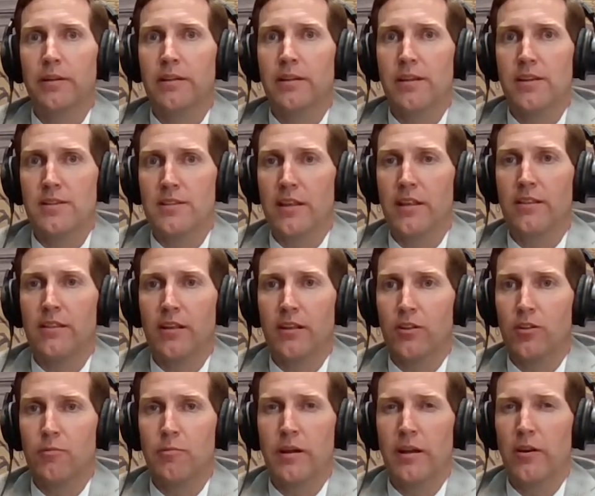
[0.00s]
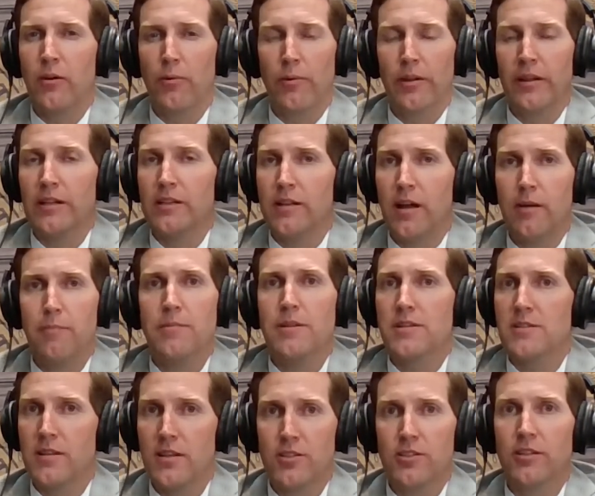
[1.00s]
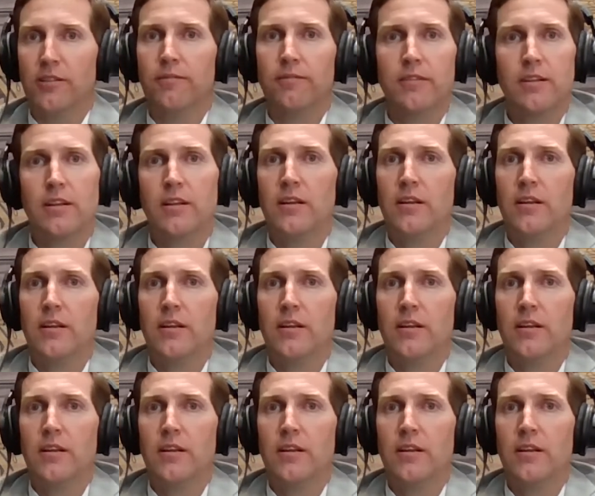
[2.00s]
because they think you made a really dumb decision.